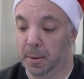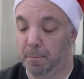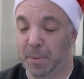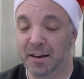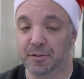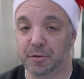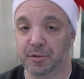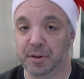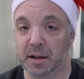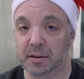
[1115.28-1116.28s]
master
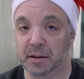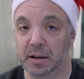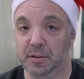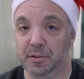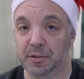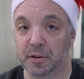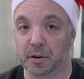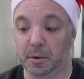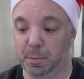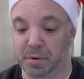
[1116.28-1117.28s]
set is
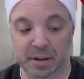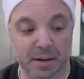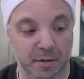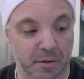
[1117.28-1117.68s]
complete.